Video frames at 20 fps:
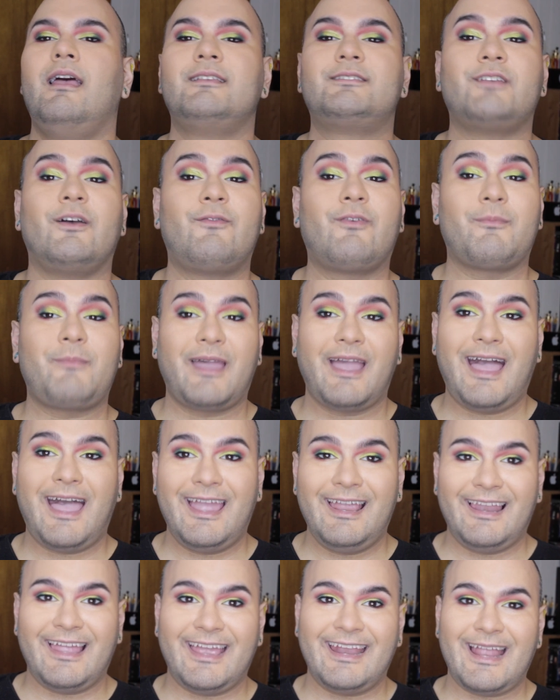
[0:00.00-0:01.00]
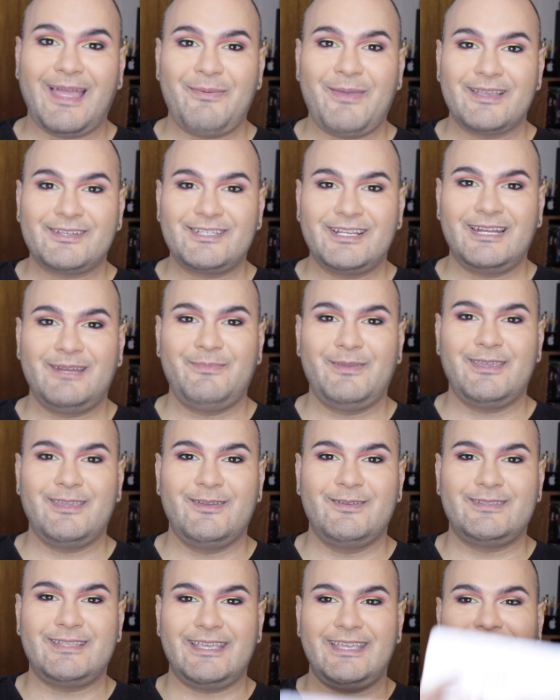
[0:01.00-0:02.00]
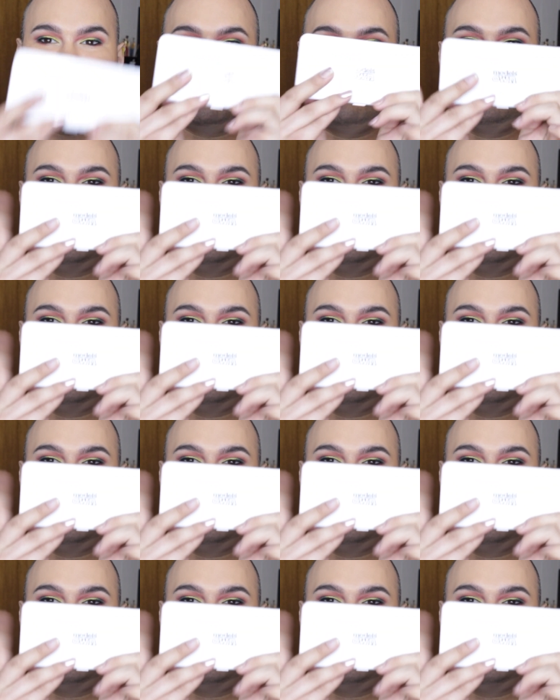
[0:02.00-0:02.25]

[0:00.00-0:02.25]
So for my highlight, I'm actually going to be using